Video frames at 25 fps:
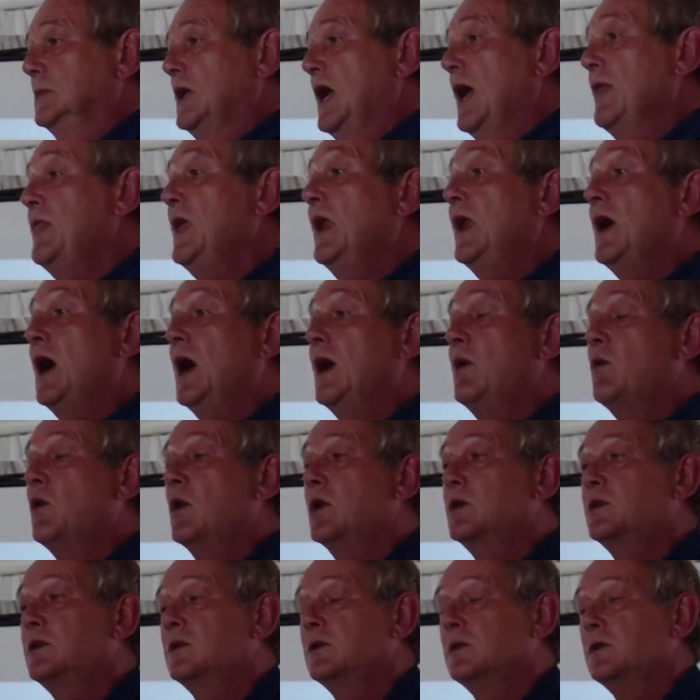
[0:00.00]
And then I
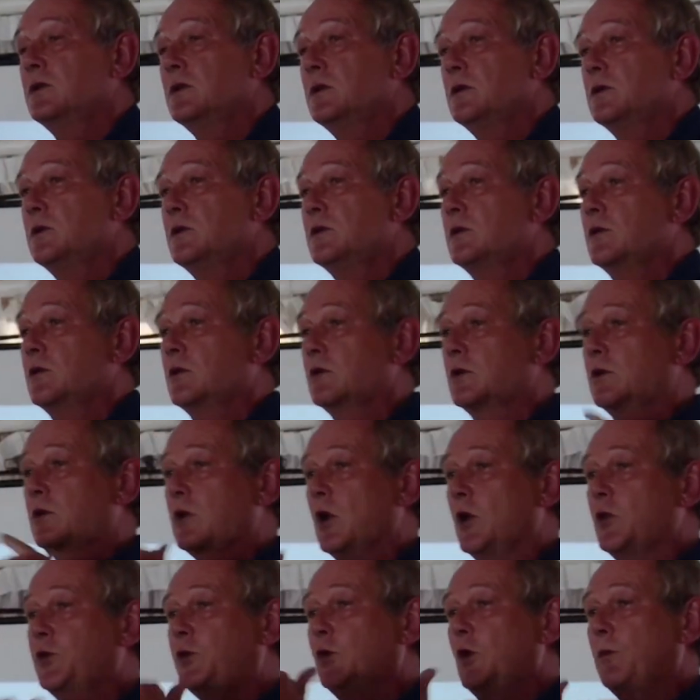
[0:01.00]
would
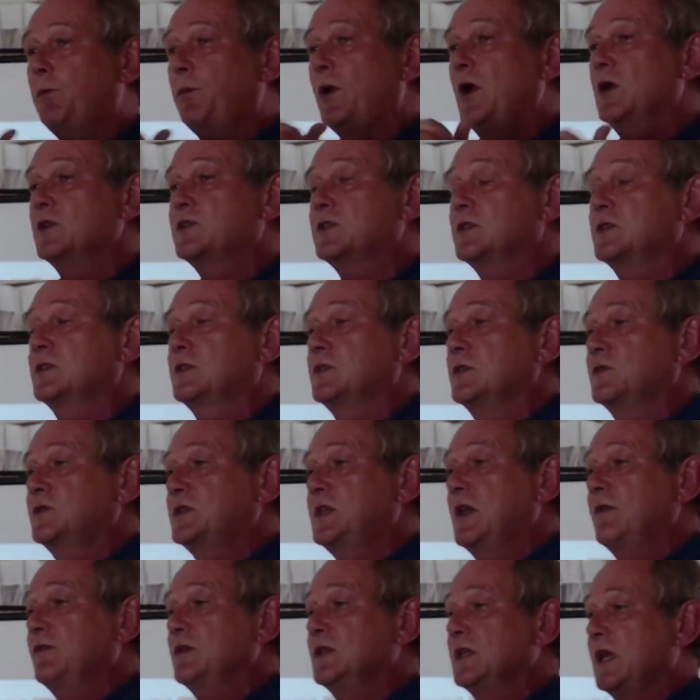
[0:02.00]
go through a process of
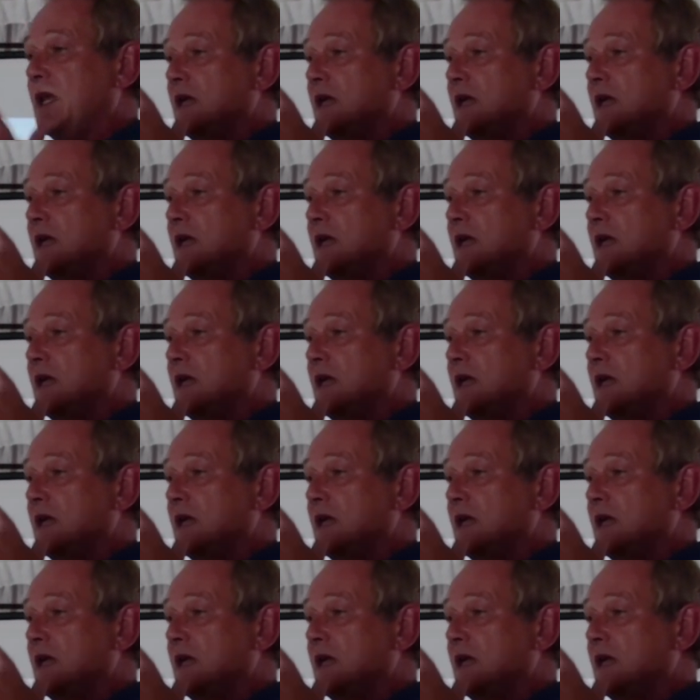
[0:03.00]
seven